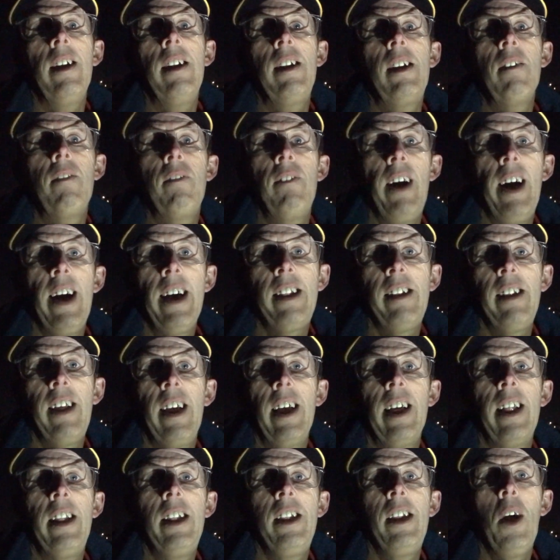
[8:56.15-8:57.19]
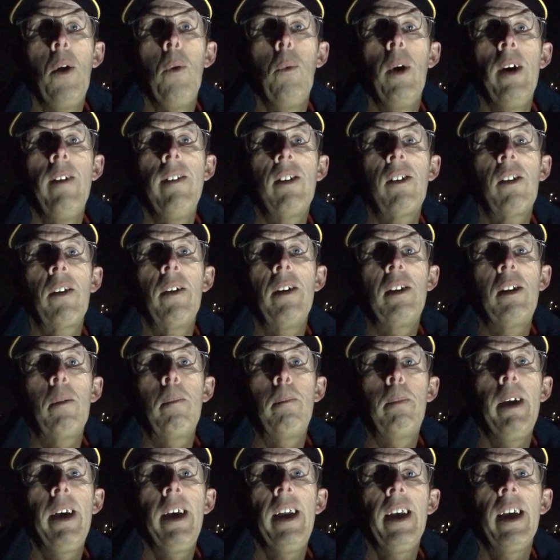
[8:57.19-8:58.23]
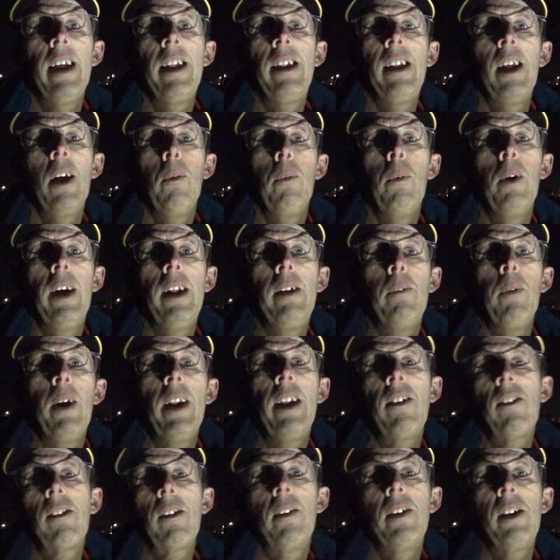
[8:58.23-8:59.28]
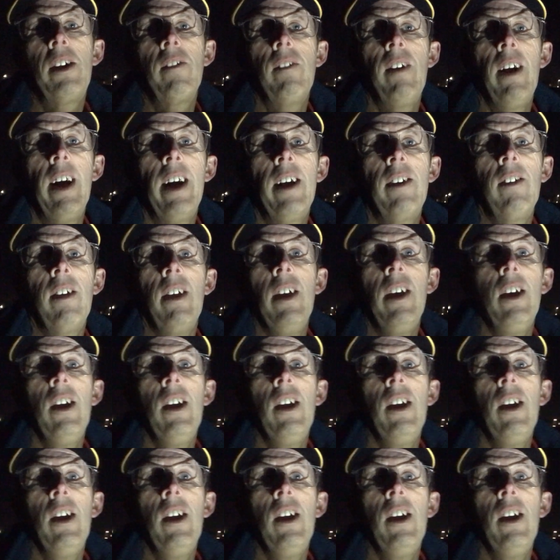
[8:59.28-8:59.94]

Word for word: to find it and know where it's going to be and know when it's going to rise.